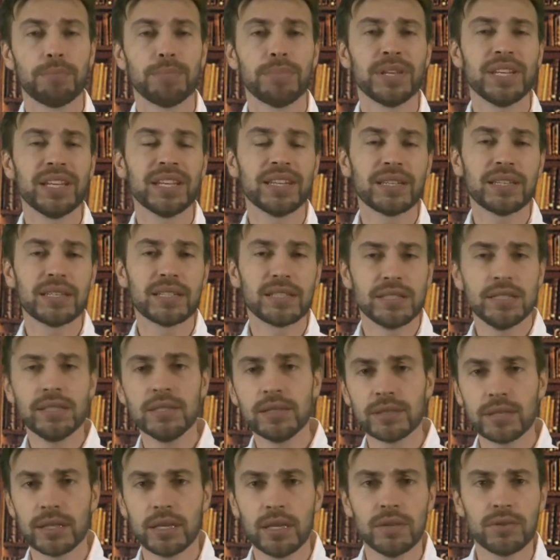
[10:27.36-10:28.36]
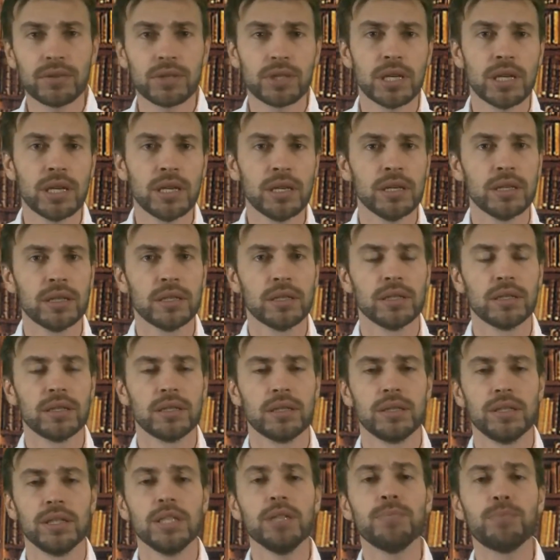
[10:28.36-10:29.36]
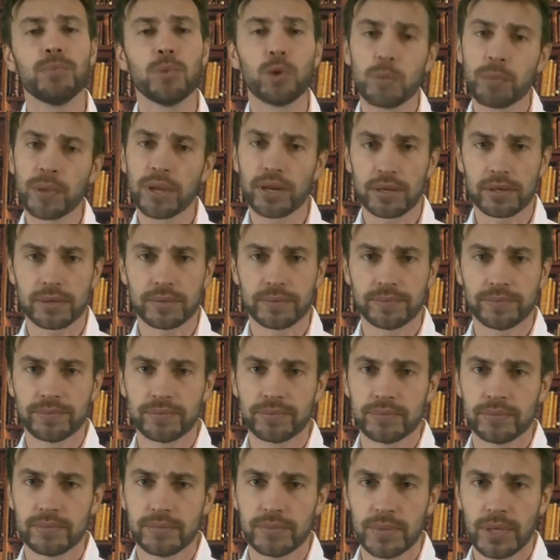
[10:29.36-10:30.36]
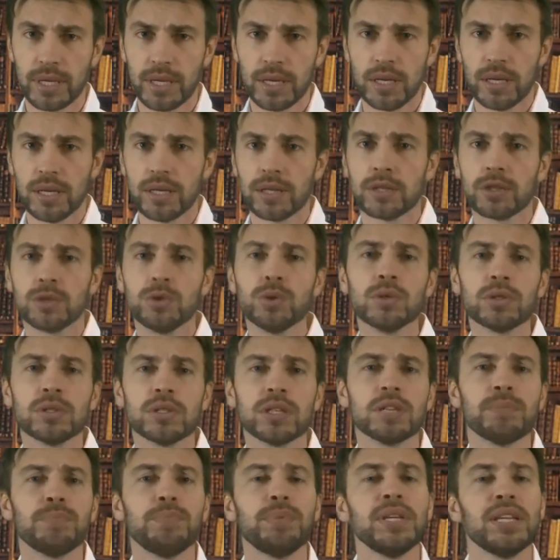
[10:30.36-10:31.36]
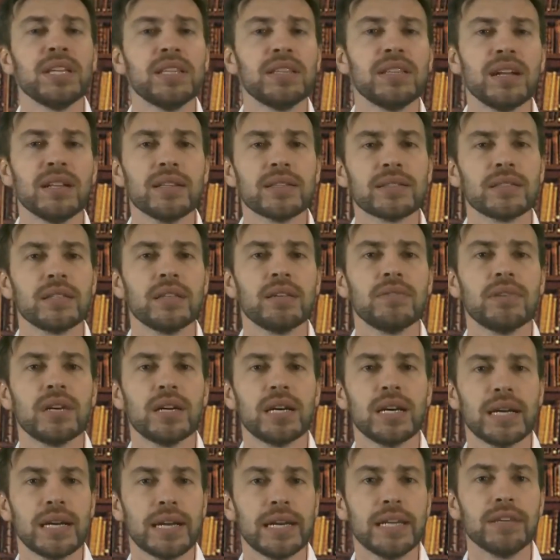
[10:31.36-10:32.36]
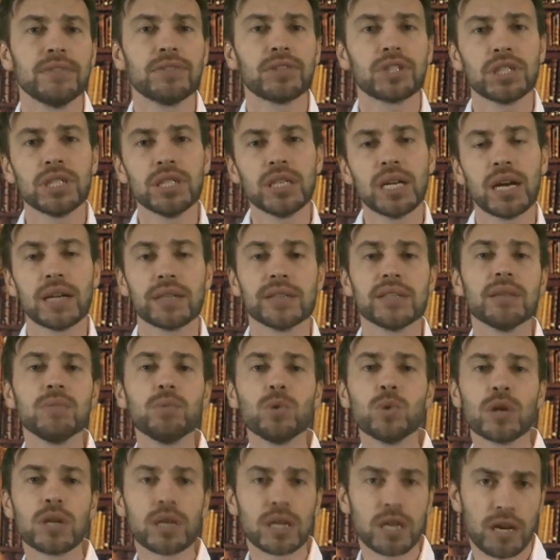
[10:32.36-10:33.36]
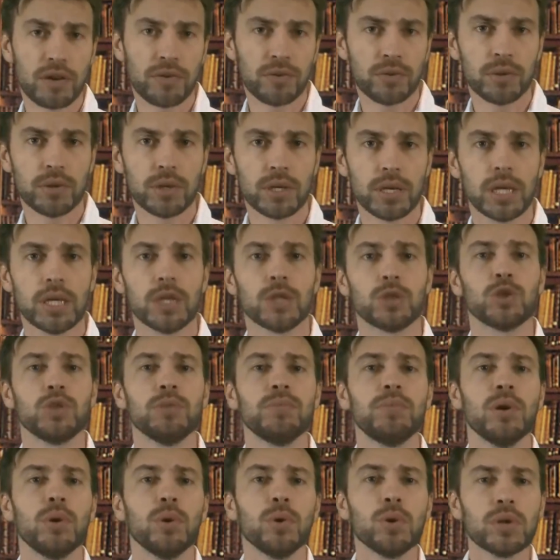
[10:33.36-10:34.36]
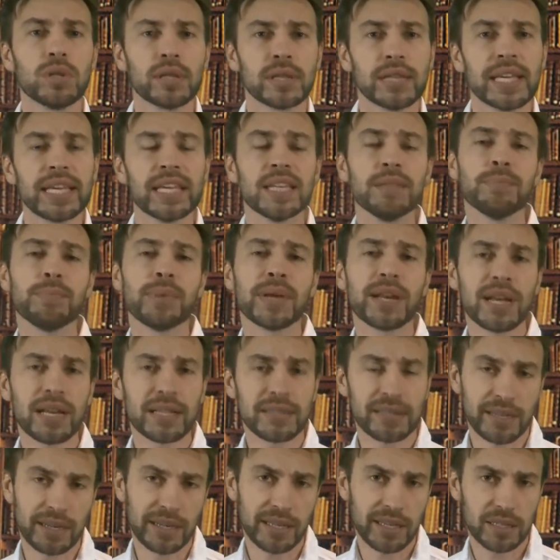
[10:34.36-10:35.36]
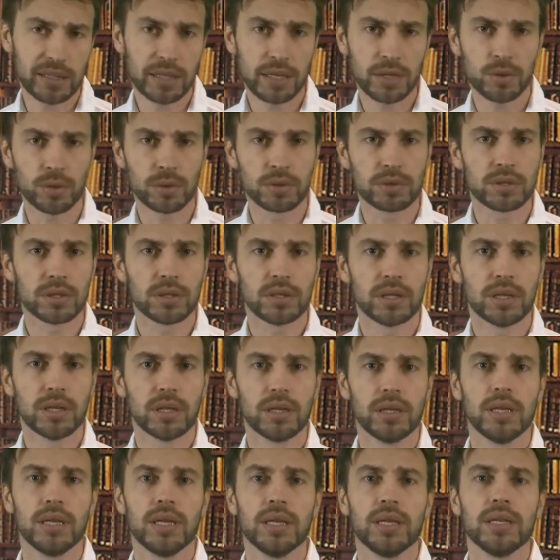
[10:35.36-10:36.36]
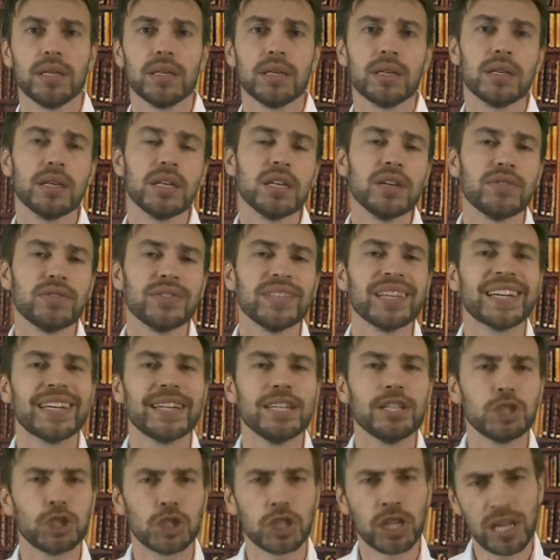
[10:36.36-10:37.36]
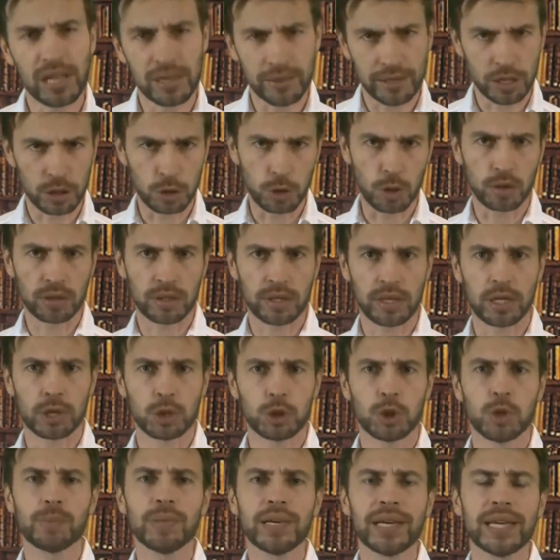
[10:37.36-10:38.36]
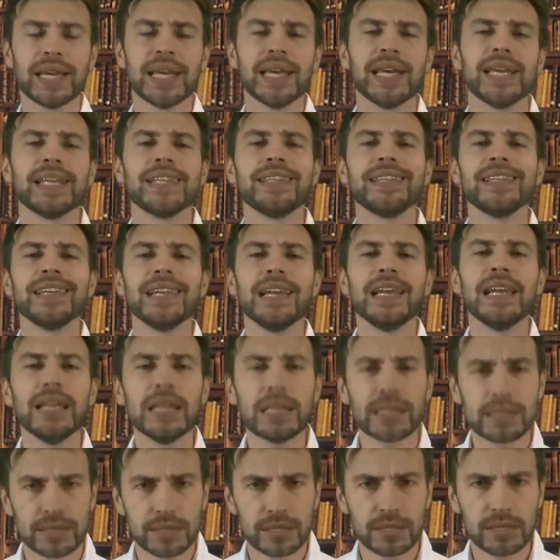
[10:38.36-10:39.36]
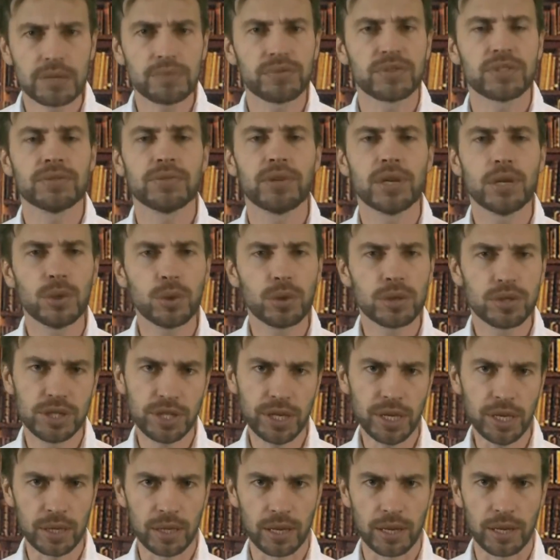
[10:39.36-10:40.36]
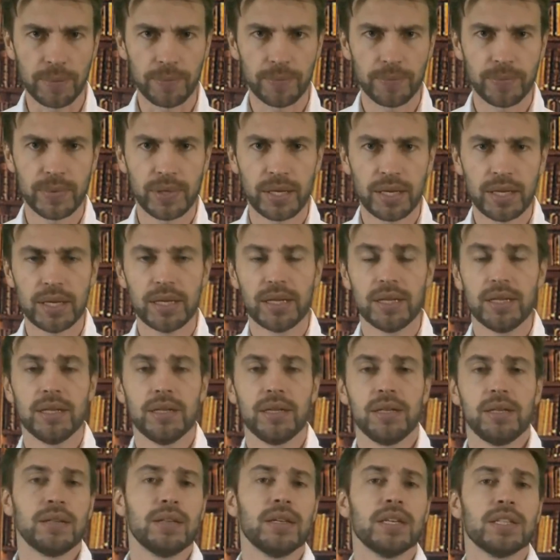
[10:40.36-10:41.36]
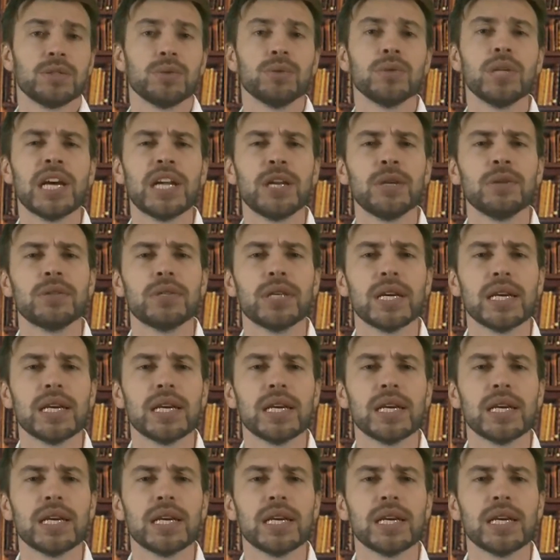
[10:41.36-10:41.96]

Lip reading: The left-hander crossed and died. The doctor transferred the left-handed words to a Graf, so that he could transfer them to the emperor. Graf shouted on the doctor, so that he could stop messing with not his business.